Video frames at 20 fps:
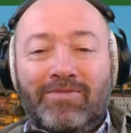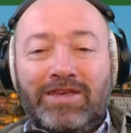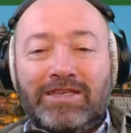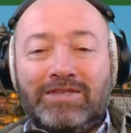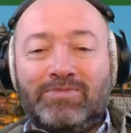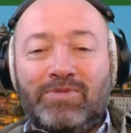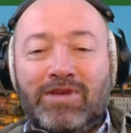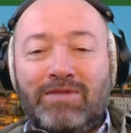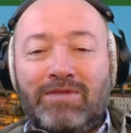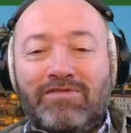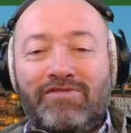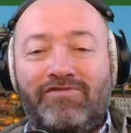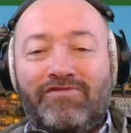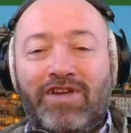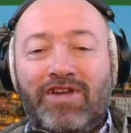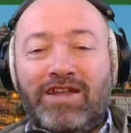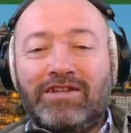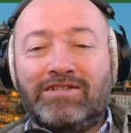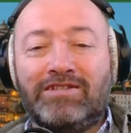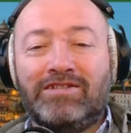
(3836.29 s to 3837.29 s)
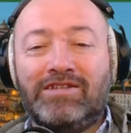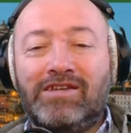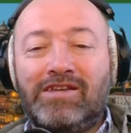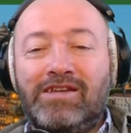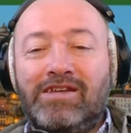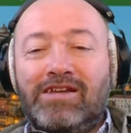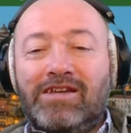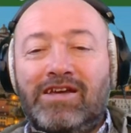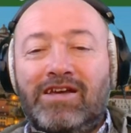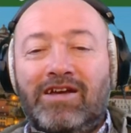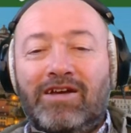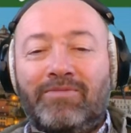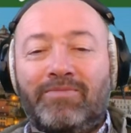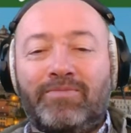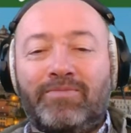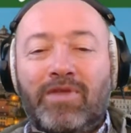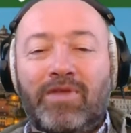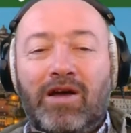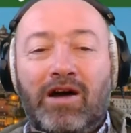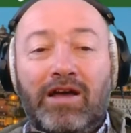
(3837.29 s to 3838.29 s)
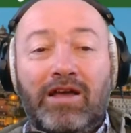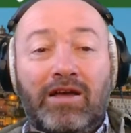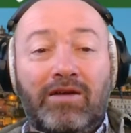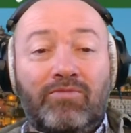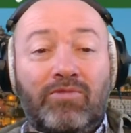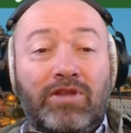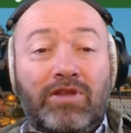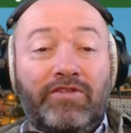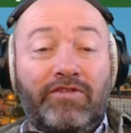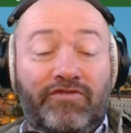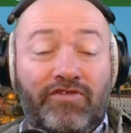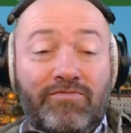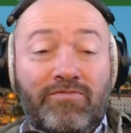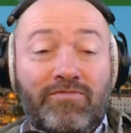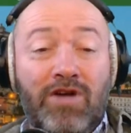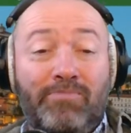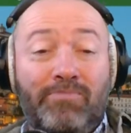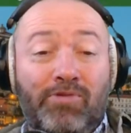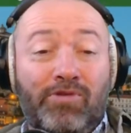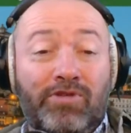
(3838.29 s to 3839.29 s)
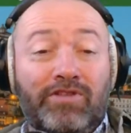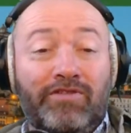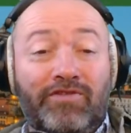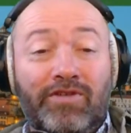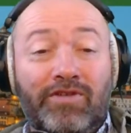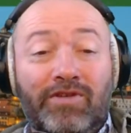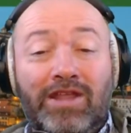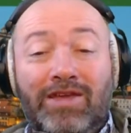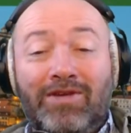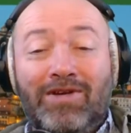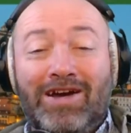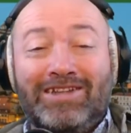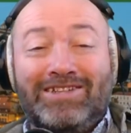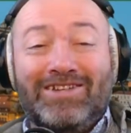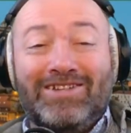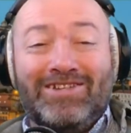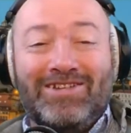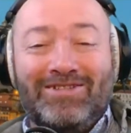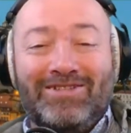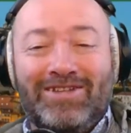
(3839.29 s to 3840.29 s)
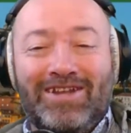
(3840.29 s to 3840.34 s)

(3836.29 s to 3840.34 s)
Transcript: He's become a friend. From my point of view, I don't know.